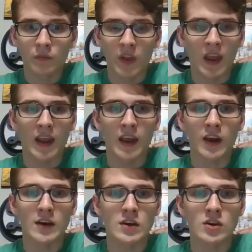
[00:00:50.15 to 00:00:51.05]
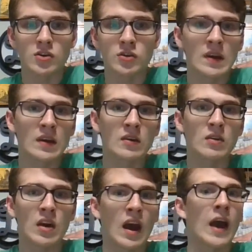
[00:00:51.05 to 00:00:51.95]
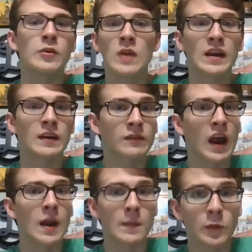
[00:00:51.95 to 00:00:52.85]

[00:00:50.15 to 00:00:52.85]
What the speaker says: And I do not have time